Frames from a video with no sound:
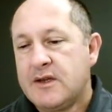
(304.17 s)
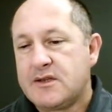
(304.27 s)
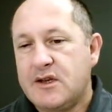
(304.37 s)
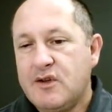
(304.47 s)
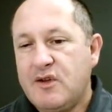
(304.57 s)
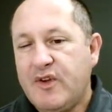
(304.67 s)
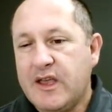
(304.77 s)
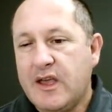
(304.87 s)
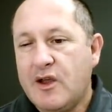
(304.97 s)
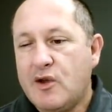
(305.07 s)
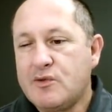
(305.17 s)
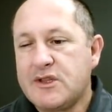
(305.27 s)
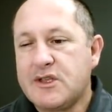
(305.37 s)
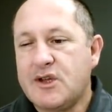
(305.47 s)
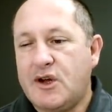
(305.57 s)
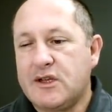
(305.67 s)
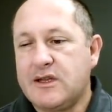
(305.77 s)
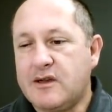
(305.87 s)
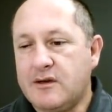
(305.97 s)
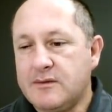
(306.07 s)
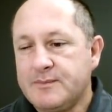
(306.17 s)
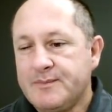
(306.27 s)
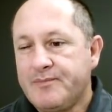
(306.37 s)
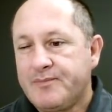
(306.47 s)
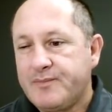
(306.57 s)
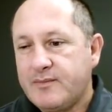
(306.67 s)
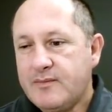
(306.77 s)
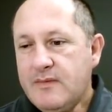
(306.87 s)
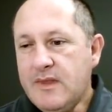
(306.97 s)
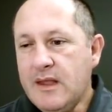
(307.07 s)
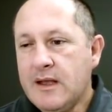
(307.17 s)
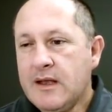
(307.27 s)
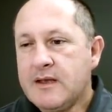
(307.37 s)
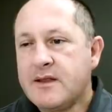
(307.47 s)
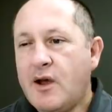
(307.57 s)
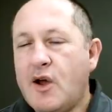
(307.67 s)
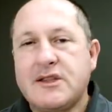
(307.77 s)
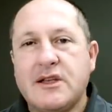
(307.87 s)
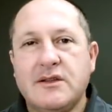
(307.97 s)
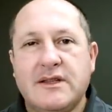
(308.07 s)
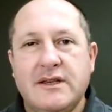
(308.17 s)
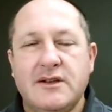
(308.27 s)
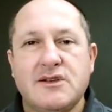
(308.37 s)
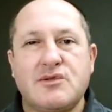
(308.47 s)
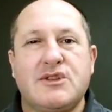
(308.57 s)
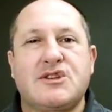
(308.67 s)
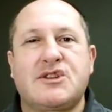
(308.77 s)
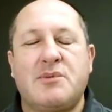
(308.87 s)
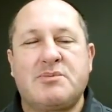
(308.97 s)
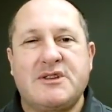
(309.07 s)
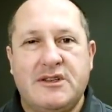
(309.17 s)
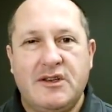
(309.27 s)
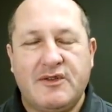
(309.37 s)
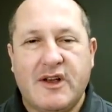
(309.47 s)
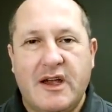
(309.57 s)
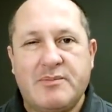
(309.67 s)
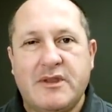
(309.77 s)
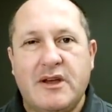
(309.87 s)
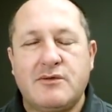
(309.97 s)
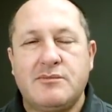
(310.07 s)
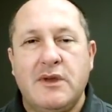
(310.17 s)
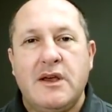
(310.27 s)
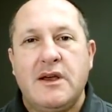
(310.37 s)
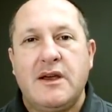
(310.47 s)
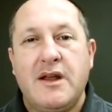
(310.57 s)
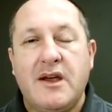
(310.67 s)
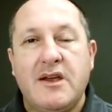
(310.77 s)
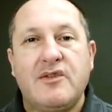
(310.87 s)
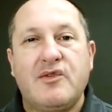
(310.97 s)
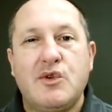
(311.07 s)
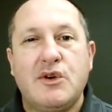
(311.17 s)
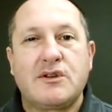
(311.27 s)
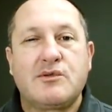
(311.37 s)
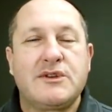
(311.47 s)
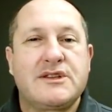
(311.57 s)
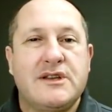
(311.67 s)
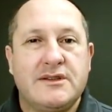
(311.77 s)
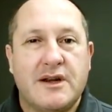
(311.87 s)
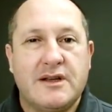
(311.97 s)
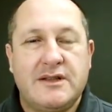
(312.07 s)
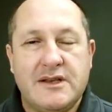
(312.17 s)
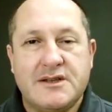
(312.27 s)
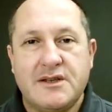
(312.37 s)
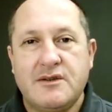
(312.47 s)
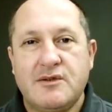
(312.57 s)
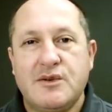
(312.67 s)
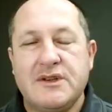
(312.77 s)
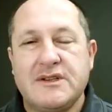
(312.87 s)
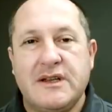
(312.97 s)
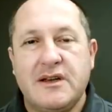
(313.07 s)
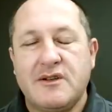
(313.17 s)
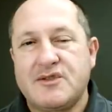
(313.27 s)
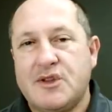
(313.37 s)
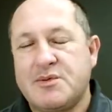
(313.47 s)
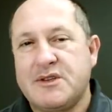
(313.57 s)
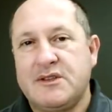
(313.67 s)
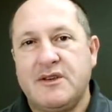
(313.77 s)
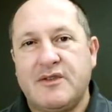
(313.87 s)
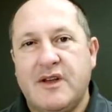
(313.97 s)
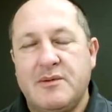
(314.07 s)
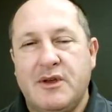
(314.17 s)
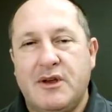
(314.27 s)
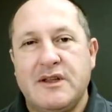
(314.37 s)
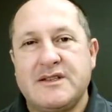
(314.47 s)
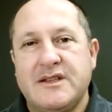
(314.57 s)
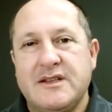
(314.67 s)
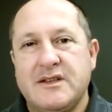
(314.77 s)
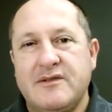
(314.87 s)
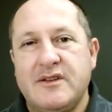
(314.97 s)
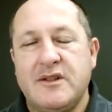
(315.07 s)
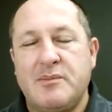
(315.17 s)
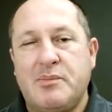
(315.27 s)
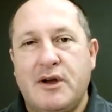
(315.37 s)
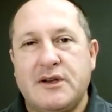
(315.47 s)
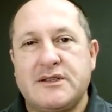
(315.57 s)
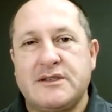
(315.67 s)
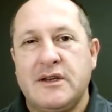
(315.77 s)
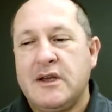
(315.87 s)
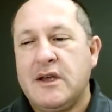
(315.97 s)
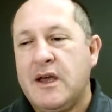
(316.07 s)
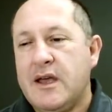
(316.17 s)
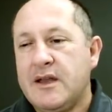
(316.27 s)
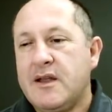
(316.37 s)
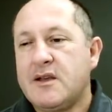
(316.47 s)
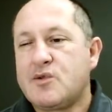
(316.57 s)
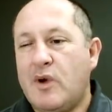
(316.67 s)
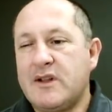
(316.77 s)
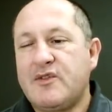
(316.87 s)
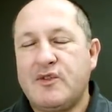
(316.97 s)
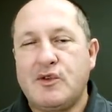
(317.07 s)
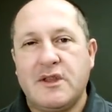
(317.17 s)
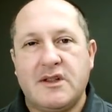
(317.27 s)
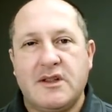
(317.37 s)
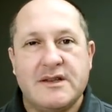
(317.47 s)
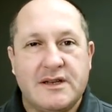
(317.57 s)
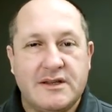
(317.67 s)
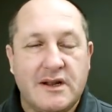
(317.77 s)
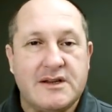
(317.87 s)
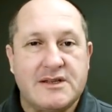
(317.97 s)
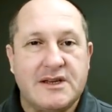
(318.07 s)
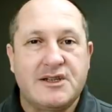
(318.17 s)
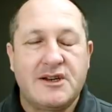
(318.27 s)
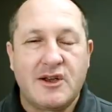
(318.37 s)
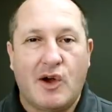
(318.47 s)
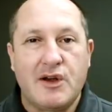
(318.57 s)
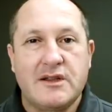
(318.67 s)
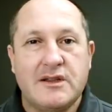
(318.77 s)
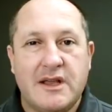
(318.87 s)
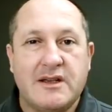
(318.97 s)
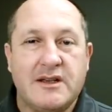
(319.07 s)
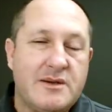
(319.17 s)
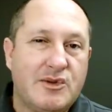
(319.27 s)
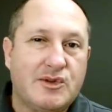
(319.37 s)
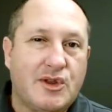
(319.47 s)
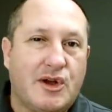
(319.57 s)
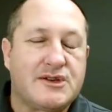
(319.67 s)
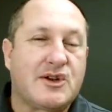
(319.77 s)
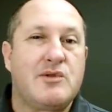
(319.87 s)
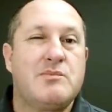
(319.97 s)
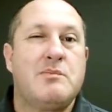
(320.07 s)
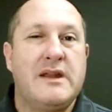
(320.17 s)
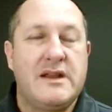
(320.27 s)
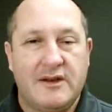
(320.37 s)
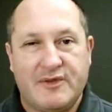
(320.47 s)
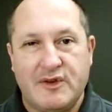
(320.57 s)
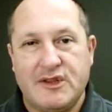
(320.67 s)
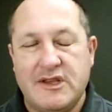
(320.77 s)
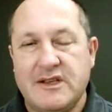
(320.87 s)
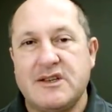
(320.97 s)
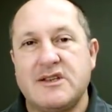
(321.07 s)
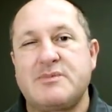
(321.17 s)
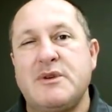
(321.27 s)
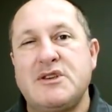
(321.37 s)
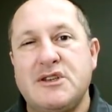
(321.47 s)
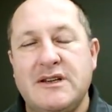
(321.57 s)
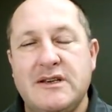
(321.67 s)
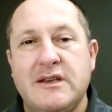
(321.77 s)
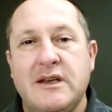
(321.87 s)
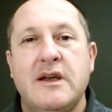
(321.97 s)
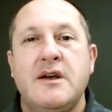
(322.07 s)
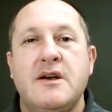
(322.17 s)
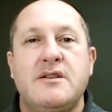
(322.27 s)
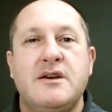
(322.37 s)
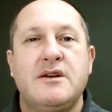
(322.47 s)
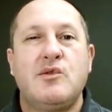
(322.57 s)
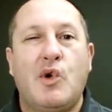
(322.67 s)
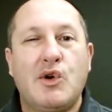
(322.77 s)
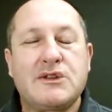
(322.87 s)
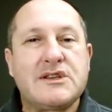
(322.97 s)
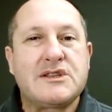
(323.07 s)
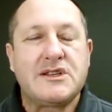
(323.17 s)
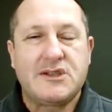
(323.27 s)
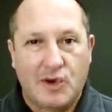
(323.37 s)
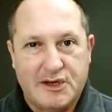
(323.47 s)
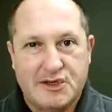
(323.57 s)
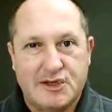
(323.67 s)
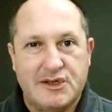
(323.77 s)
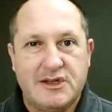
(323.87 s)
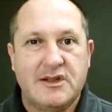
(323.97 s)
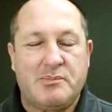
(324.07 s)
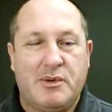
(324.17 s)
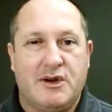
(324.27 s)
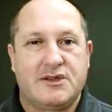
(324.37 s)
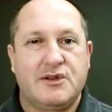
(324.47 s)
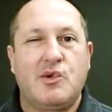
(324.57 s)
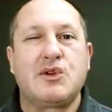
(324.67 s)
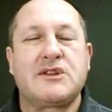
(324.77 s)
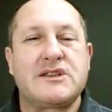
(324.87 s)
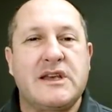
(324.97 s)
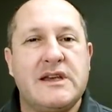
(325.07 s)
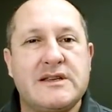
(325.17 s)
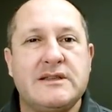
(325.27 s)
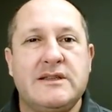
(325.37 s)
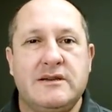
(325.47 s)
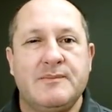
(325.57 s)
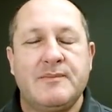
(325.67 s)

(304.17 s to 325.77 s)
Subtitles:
So if I carry on with this article, The article deals with Stop City of Cape Town, and I have worked with Sandra Dickson, who is the head of Stop City of Cape Town, extensively in the past. And it's wonderful that Sandra has actually gone and taken them to task on many different things, especially the water situation in the past, the water scarcity.